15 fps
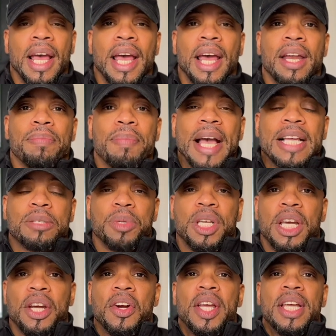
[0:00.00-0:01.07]
And Maxim
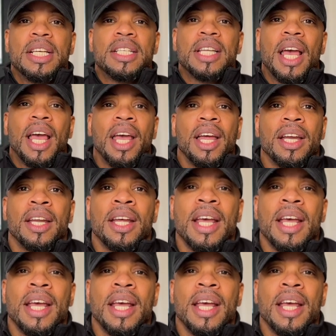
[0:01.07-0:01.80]
Kier is a,